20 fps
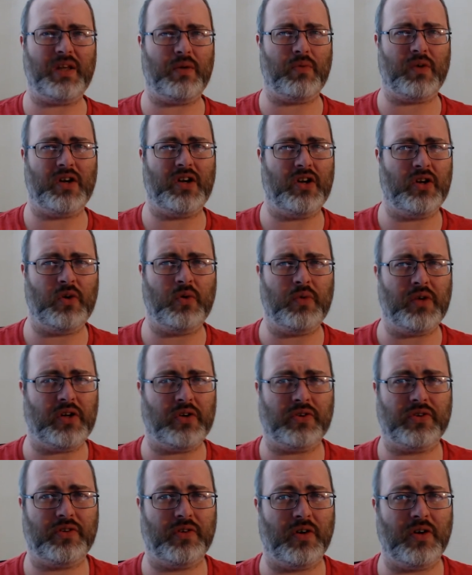want to know what
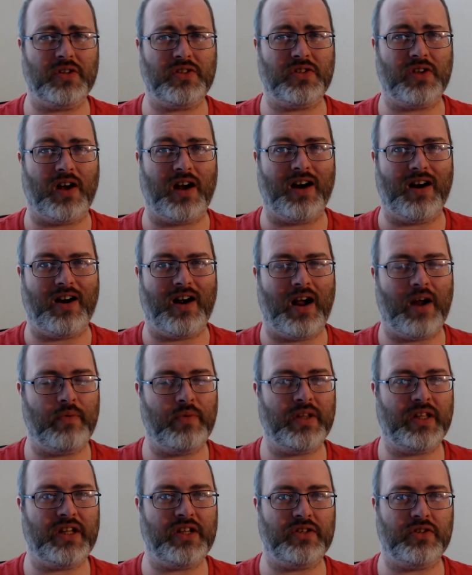your thoughts are. I
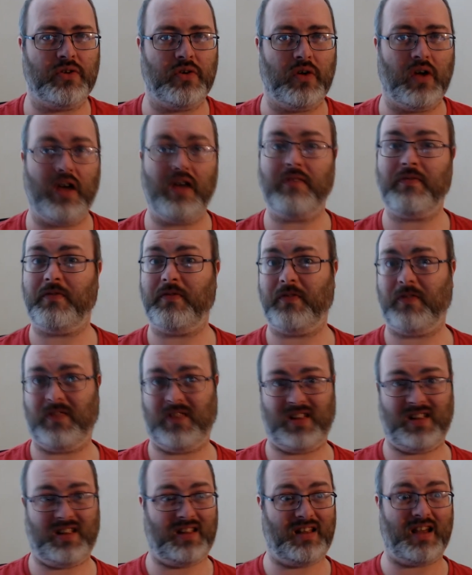really do.
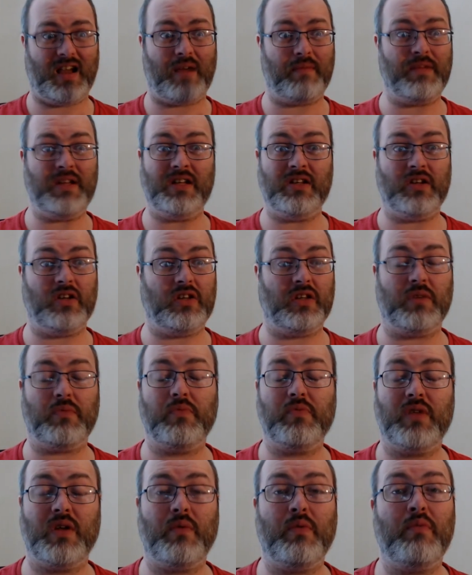
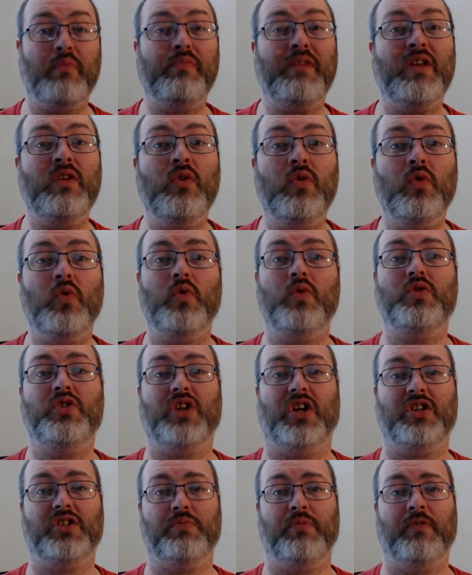There will be no
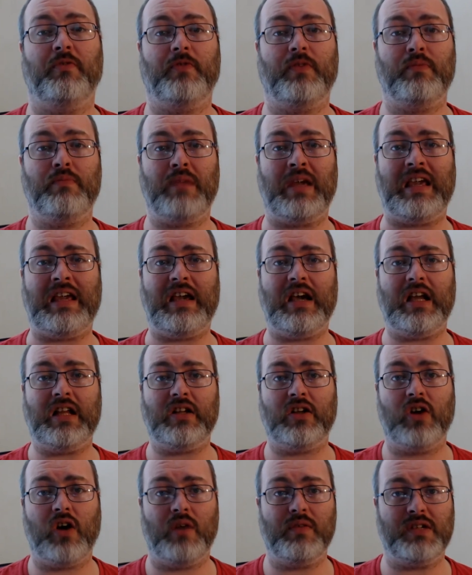judgment from me in
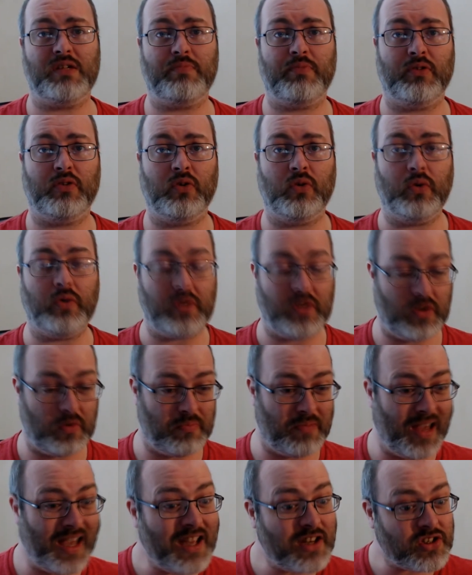the comments below. You
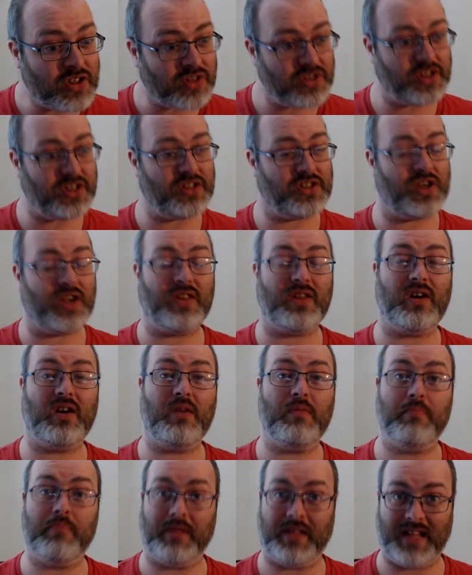may judge each
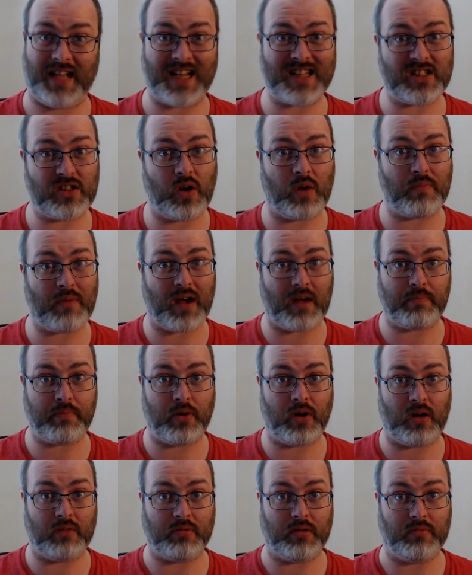other, but that's not my
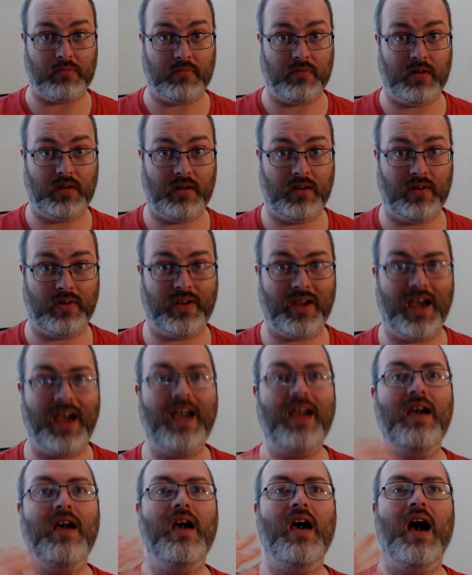problem,
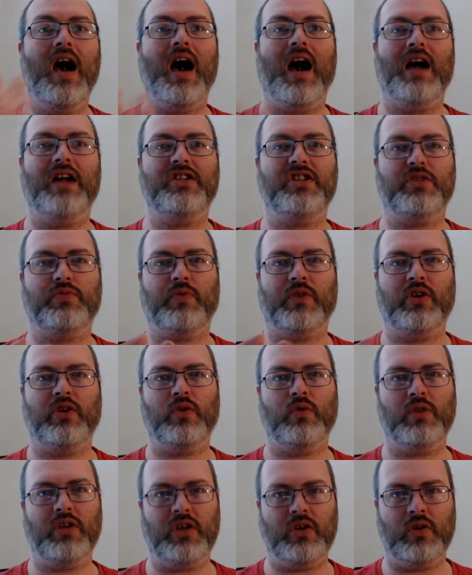okay? I just want to
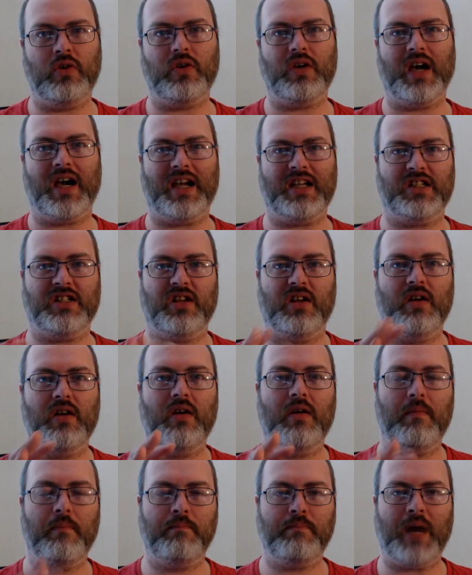know what you guys
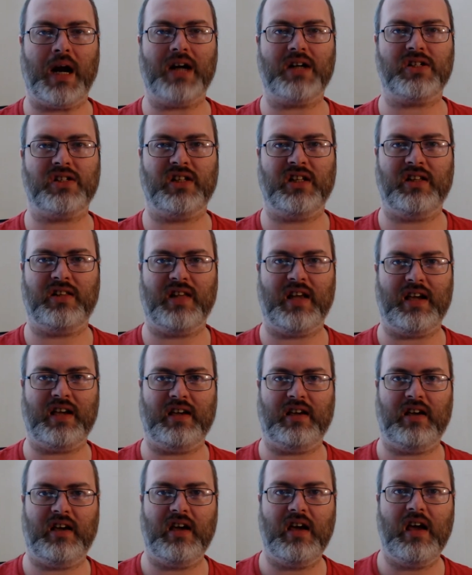personally
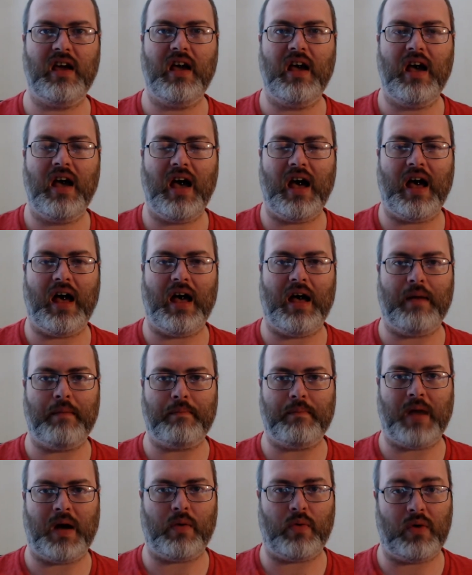think.
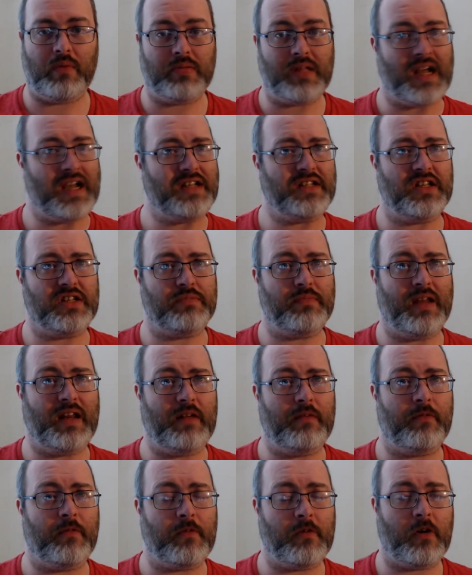I'll reply to as
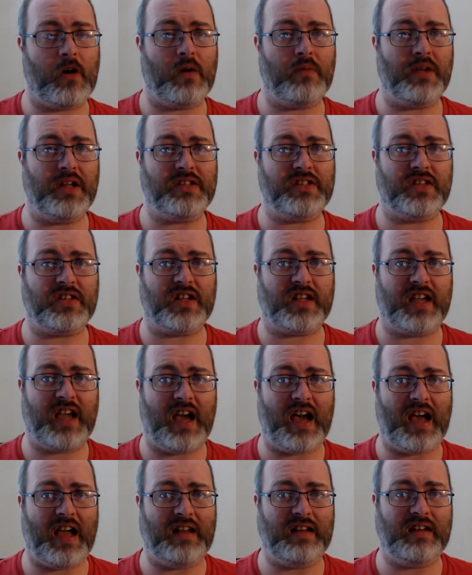many comments as I
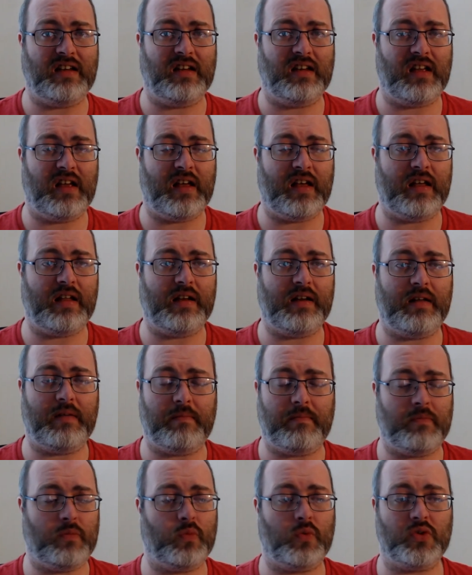can,
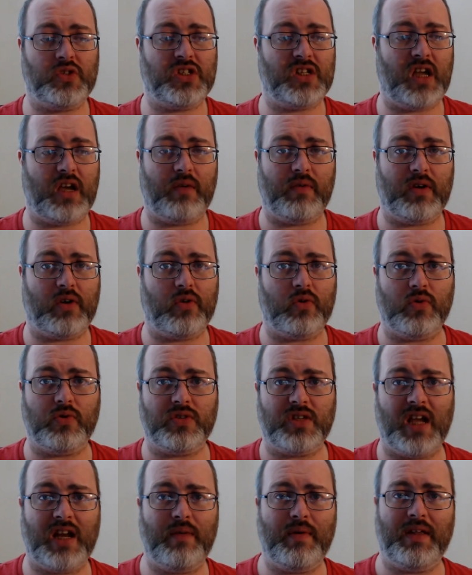and we'll see how it
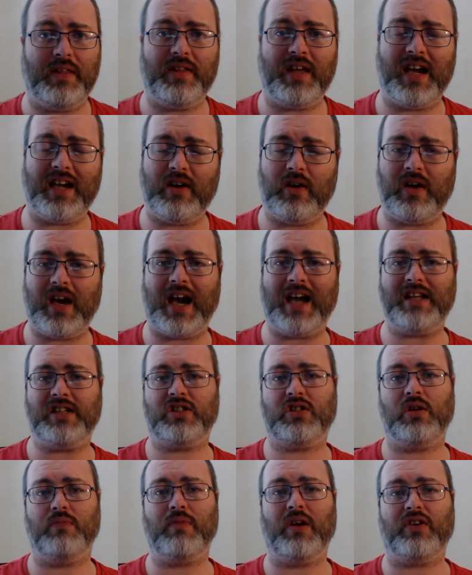goes. Anyway, thank you guys
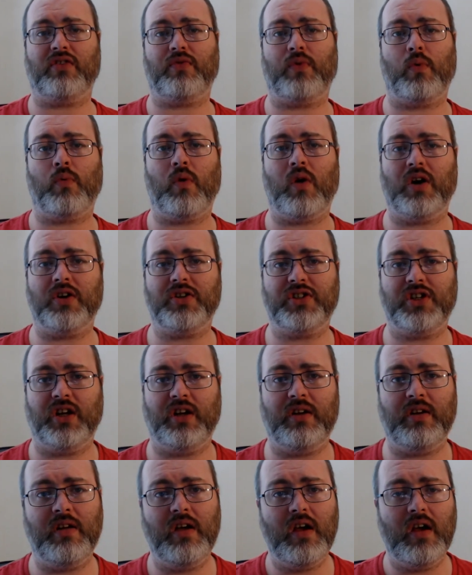so much for
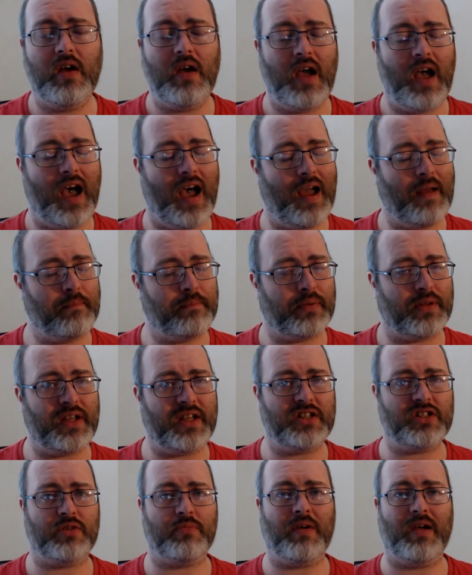watching, and
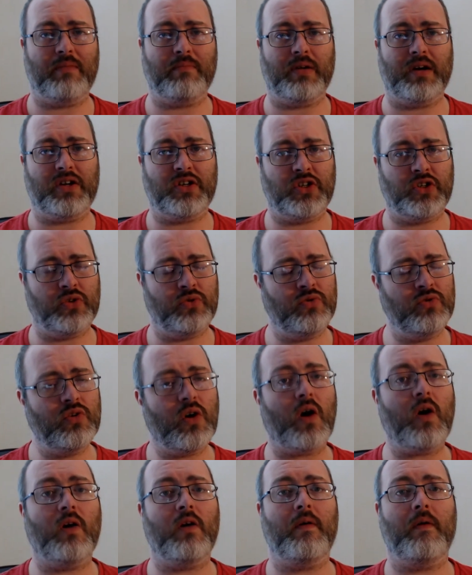please remember, do
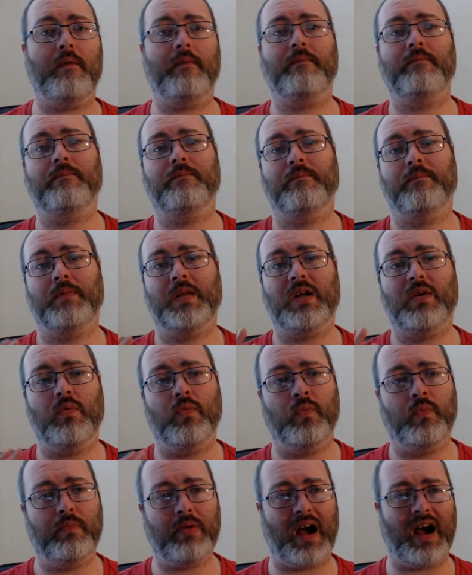not
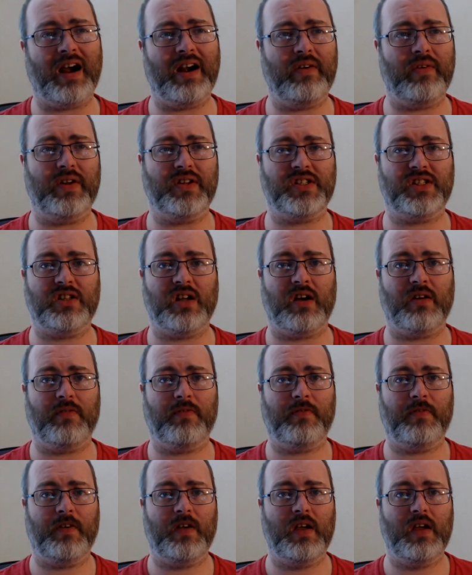pirate
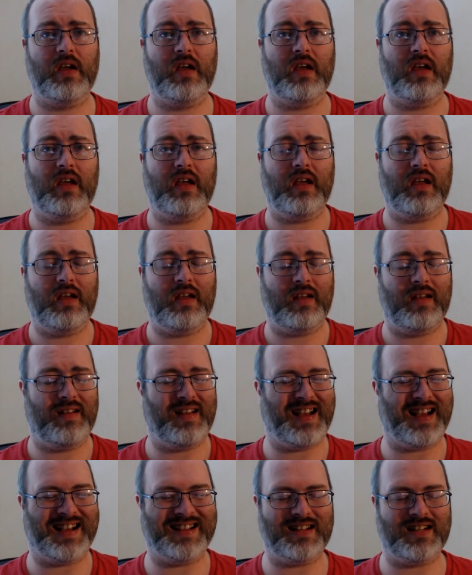stuff.
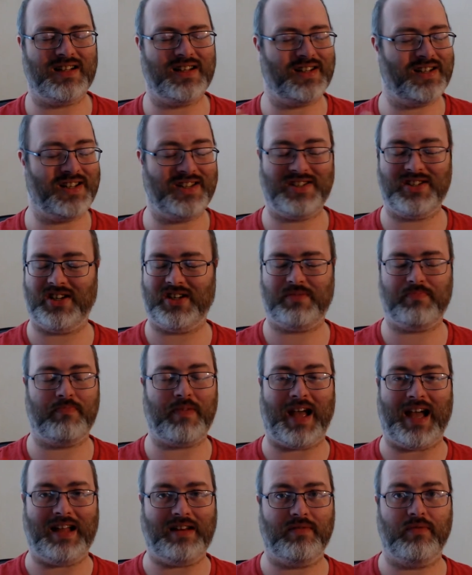It's just
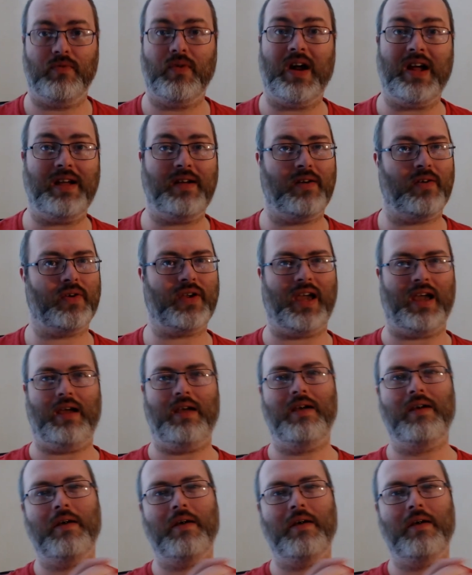bad, right? Okay,